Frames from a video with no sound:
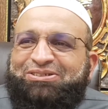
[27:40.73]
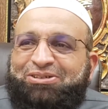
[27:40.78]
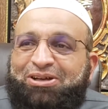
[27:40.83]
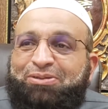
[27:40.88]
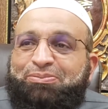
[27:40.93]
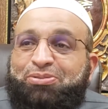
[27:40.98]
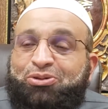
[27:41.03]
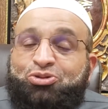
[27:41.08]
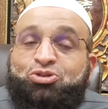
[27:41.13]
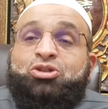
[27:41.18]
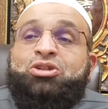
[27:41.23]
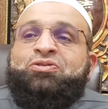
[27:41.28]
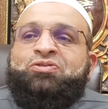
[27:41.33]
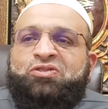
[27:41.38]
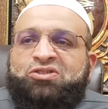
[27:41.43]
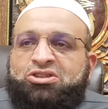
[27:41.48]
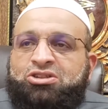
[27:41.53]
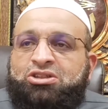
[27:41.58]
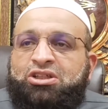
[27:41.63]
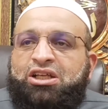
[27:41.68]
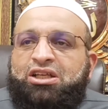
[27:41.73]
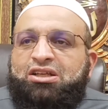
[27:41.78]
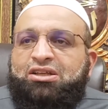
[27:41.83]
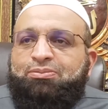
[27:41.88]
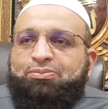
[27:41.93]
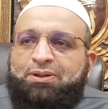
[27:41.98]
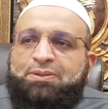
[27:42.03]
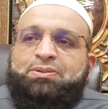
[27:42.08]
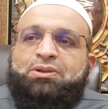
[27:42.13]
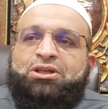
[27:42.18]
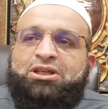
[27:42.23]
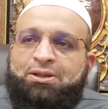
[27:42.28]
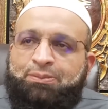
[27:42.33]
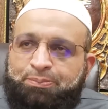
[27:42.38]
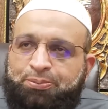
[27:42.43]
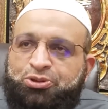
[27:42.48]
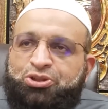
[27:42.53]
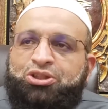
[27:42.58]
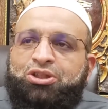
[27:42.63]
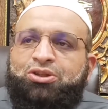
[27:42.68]
Right? Because you get frustrated. People
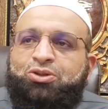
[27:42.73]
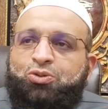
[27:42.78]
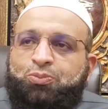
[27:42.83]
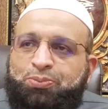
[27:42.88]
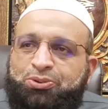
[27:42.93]
keep pushing you